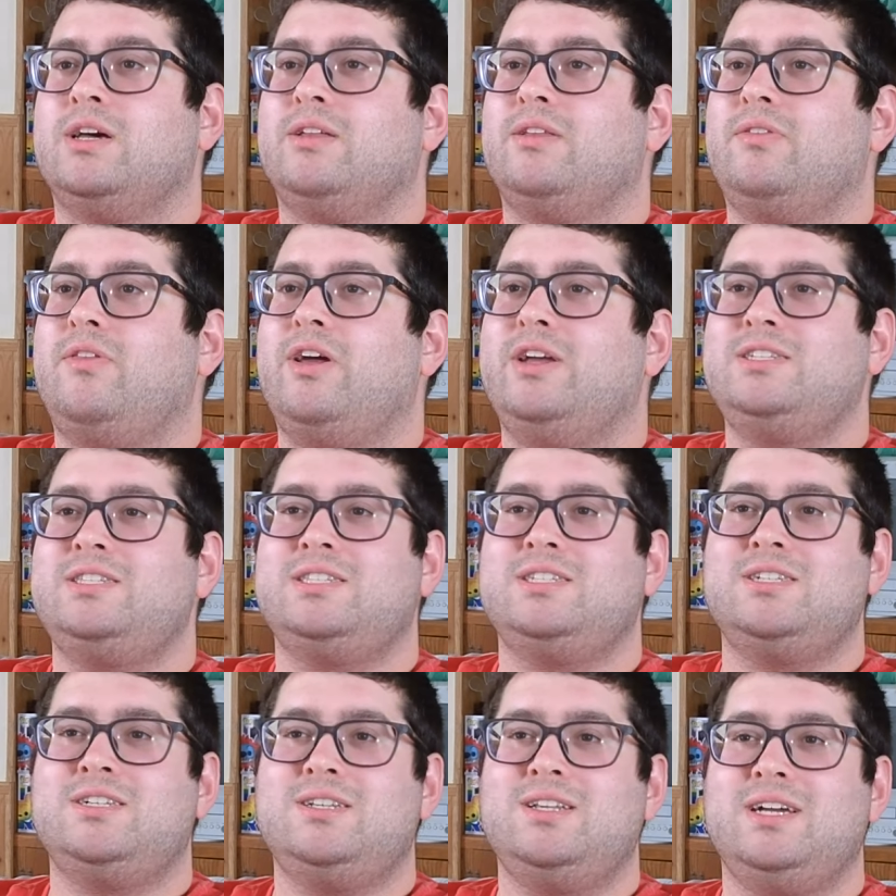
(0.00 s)
They
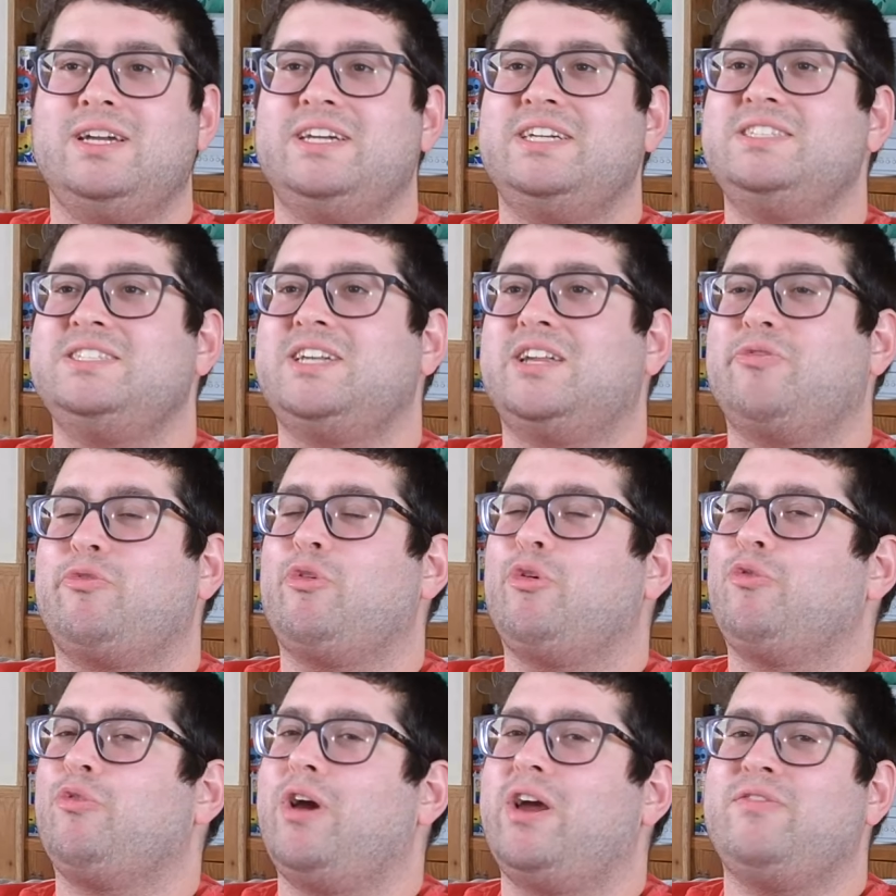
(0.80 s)
still hint at the
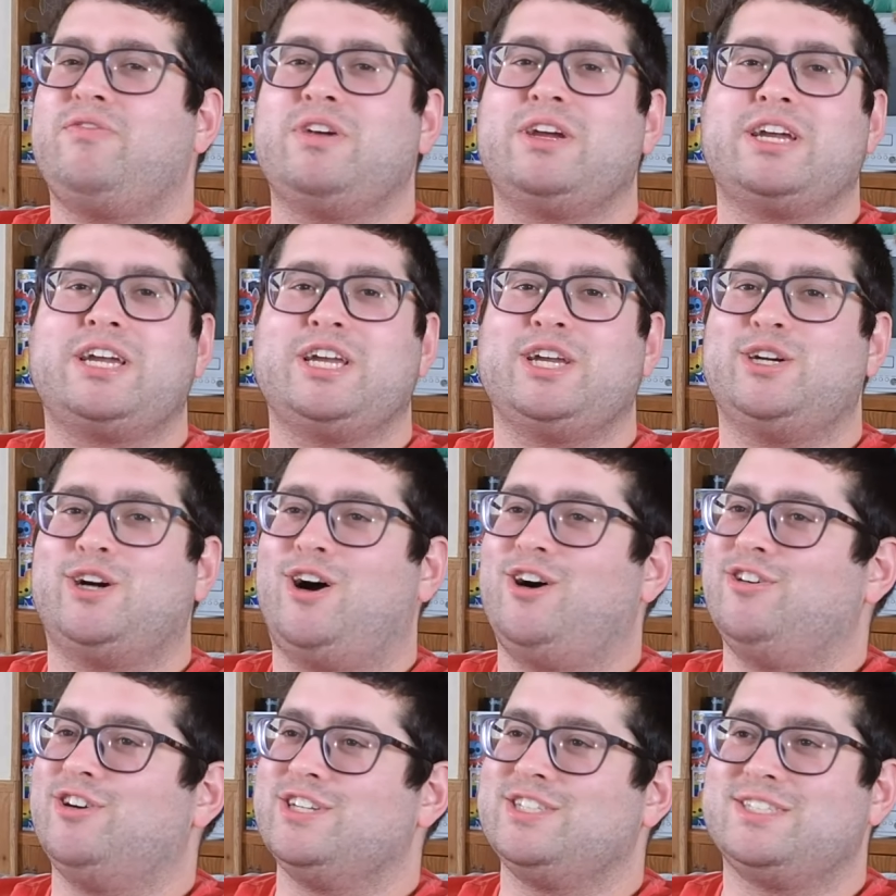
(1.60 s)
Rafe and
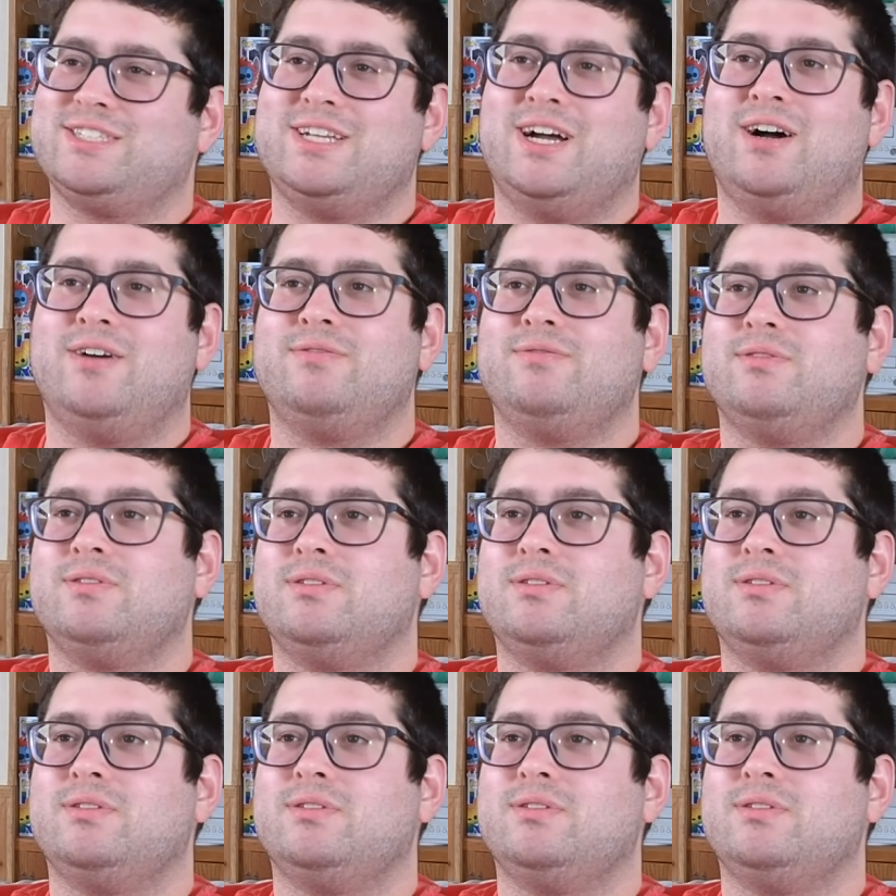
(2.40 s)
Kiara stuff.